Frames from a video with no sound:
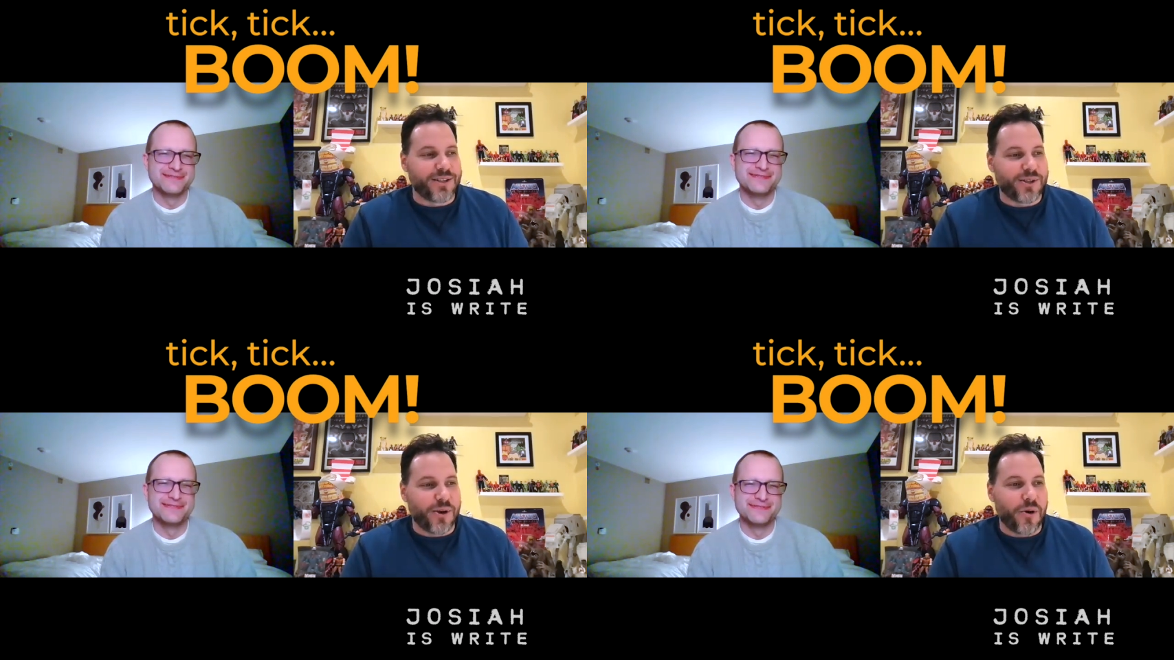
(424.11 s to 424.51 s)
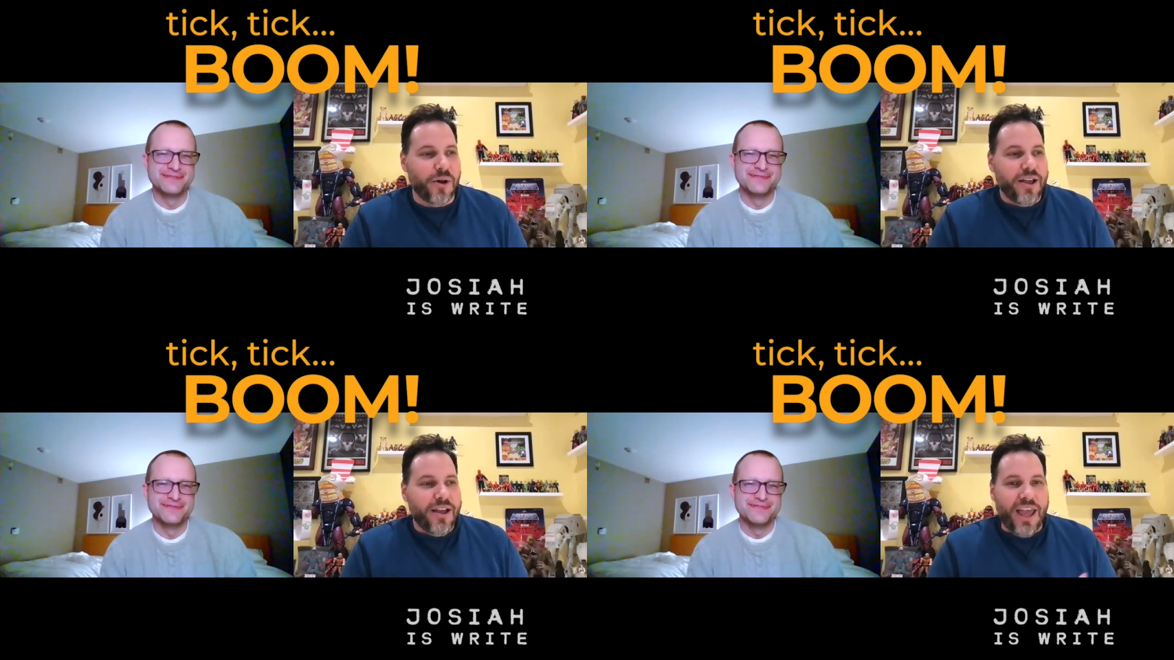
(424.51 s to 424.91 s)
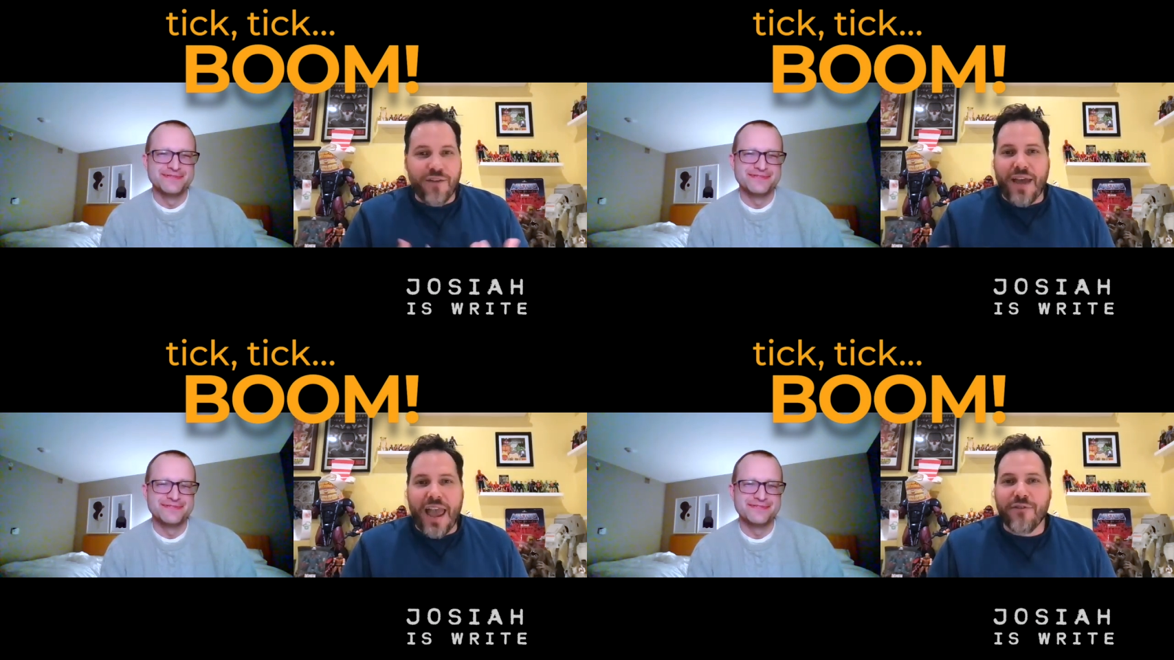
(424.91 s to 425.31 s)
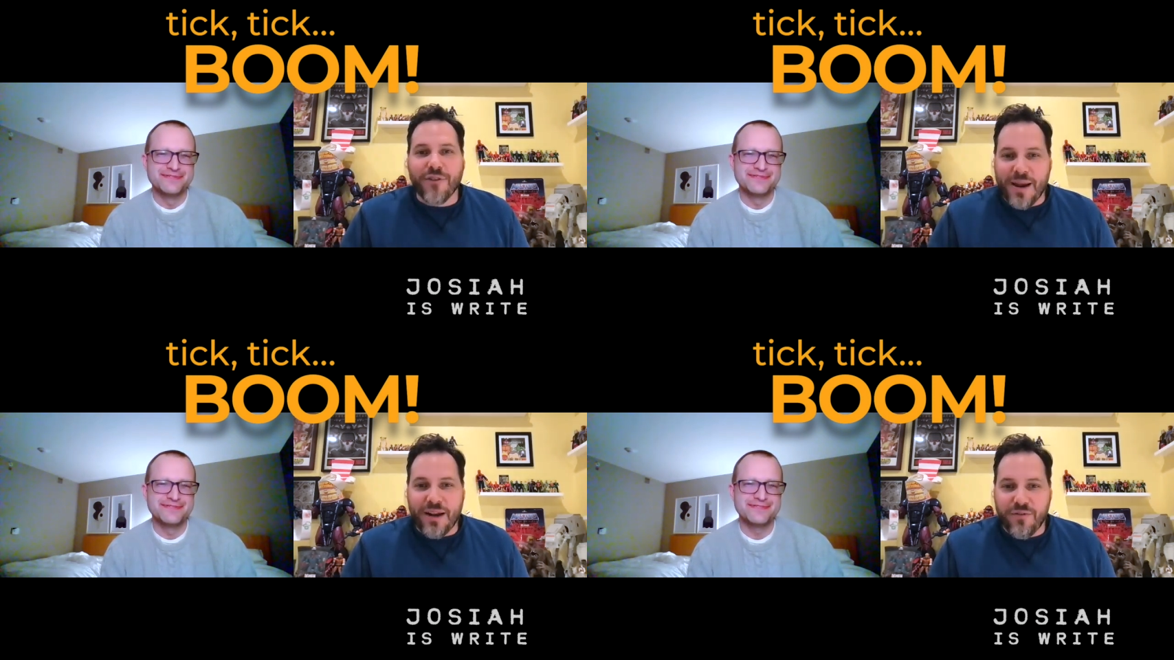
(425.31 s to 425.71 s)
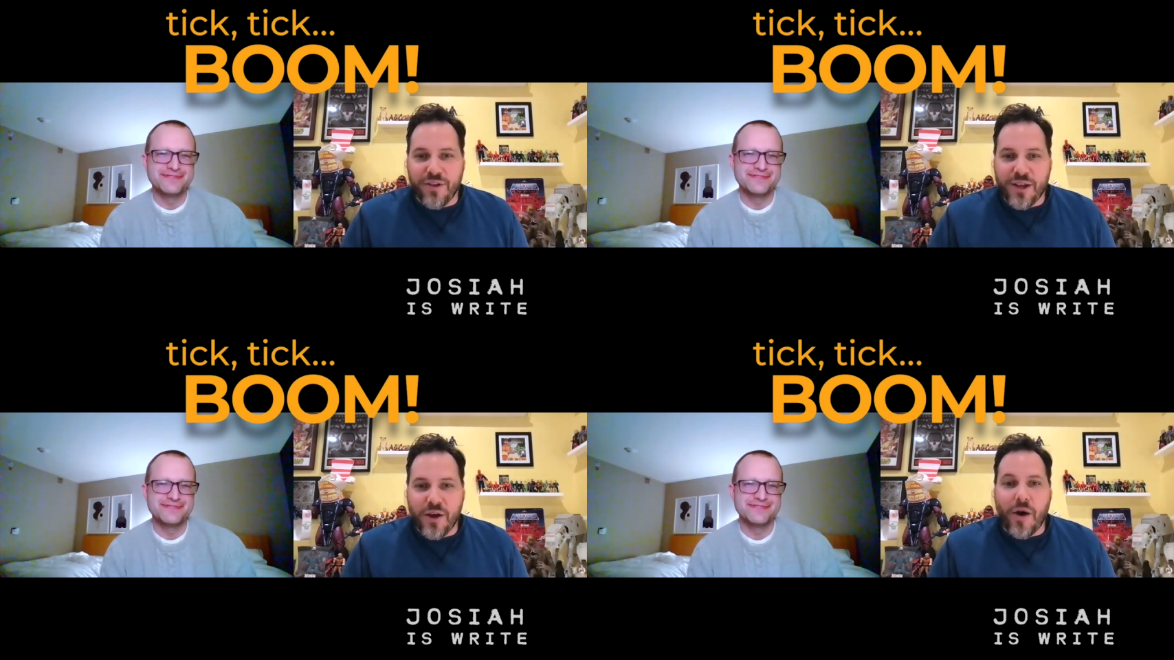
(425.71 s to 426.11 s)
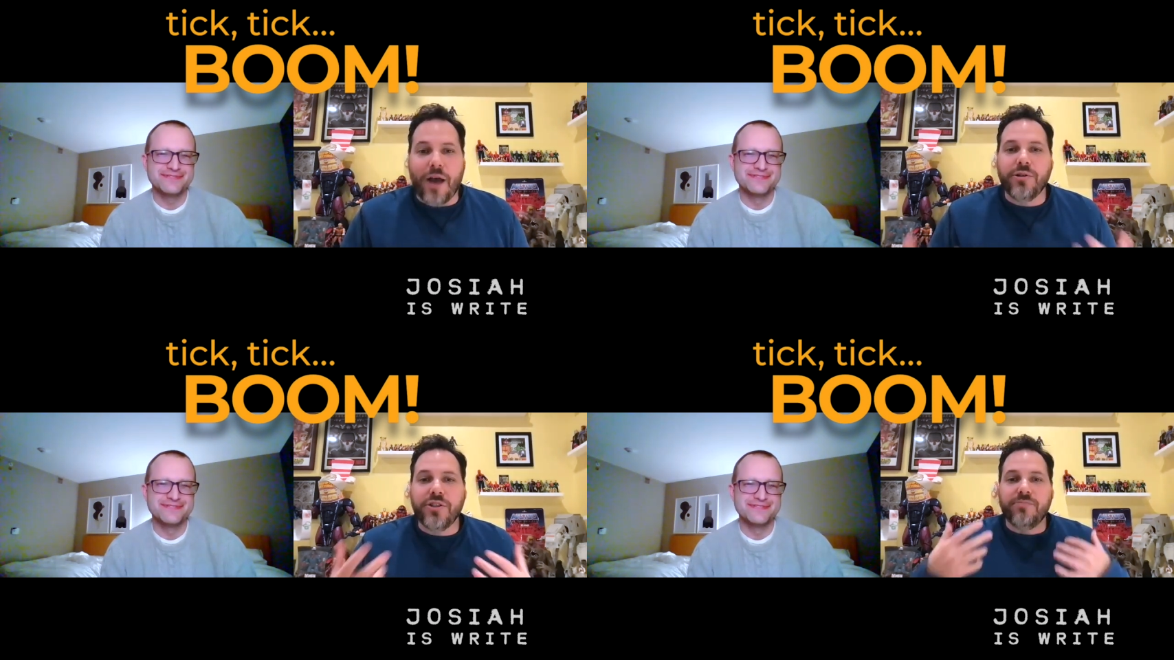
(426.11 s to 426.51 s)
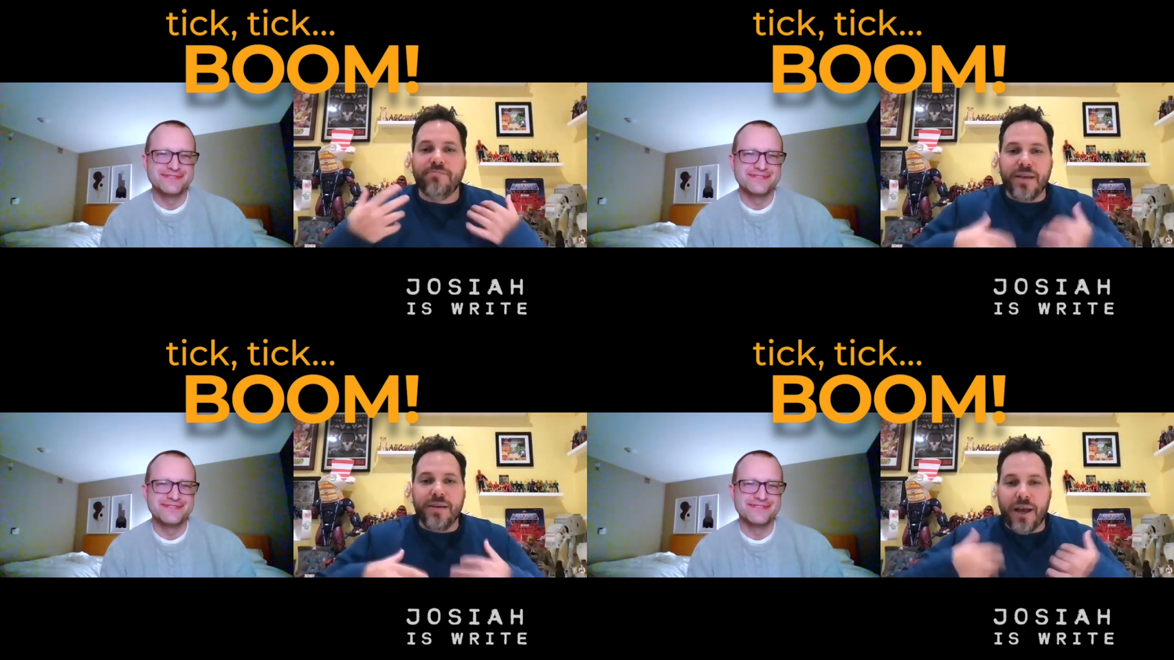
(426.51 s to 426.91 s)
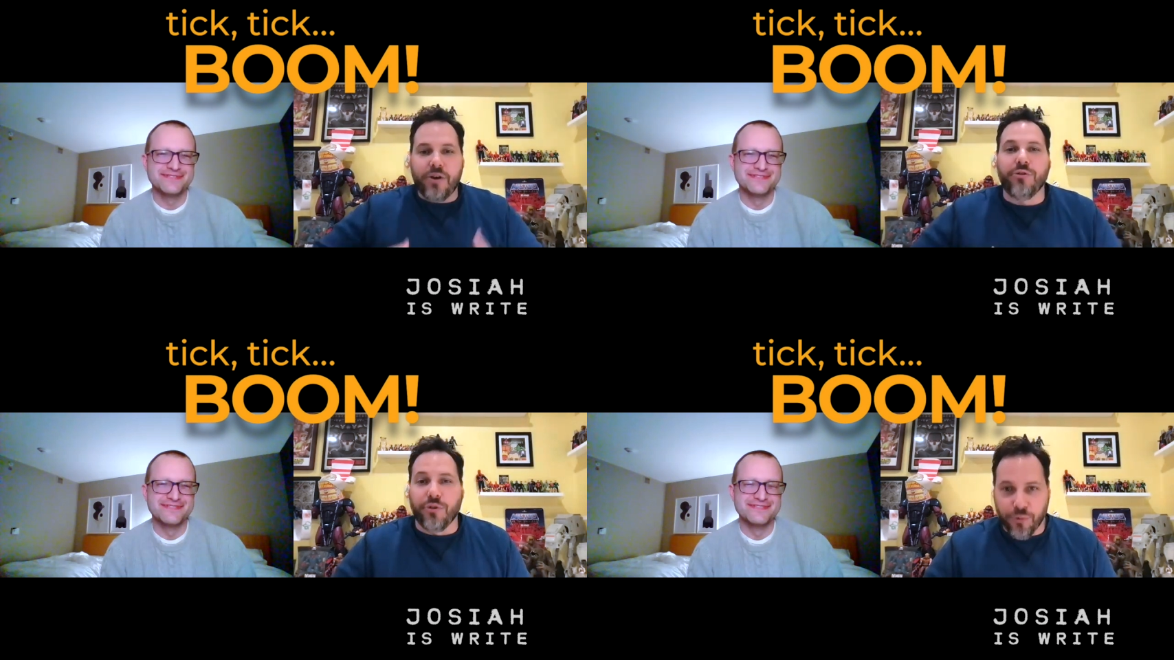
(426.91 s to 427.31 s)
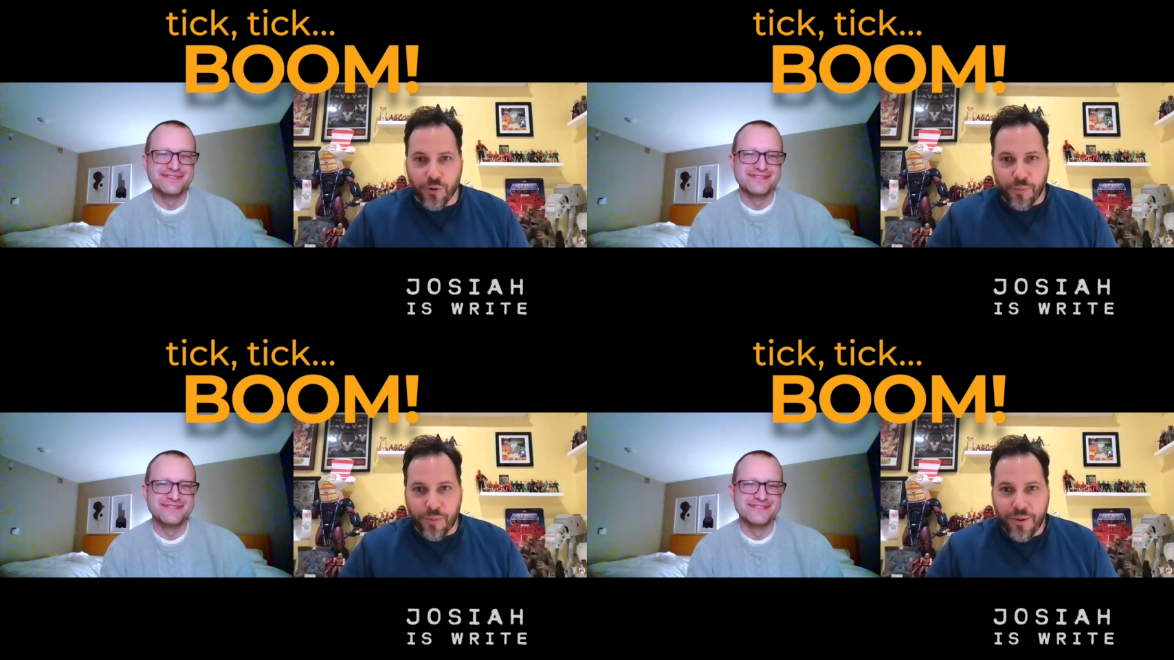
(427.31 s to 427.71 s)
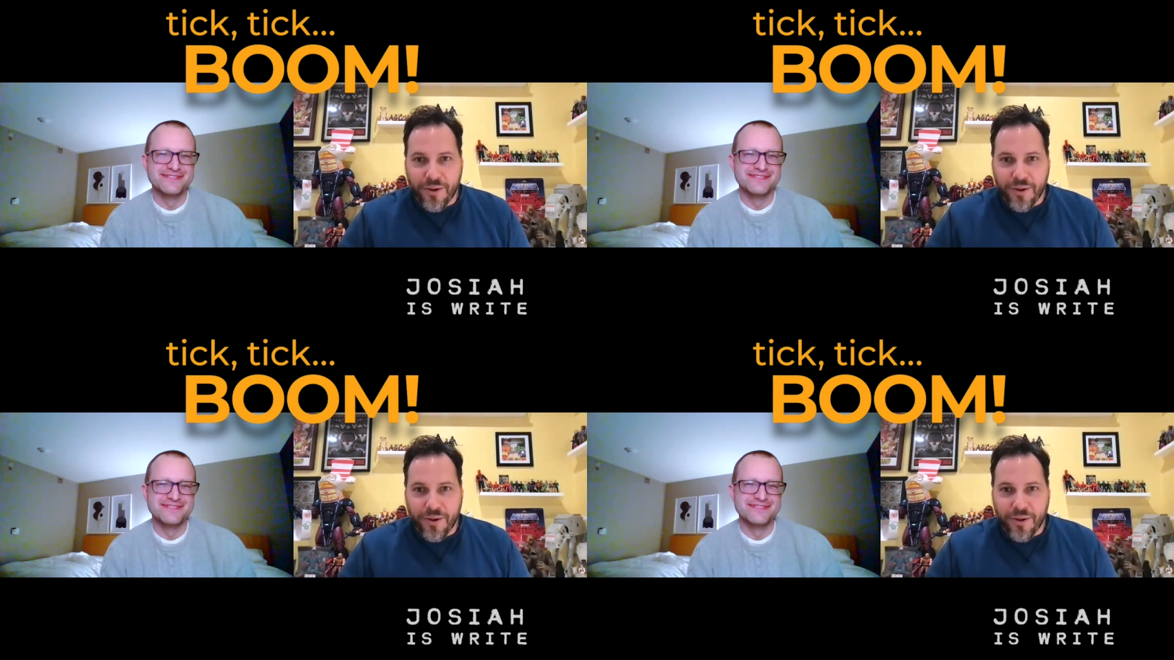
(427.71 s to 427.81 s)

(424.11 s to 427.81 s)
Speaker 1: So if I ever made a video, I would just be my own group.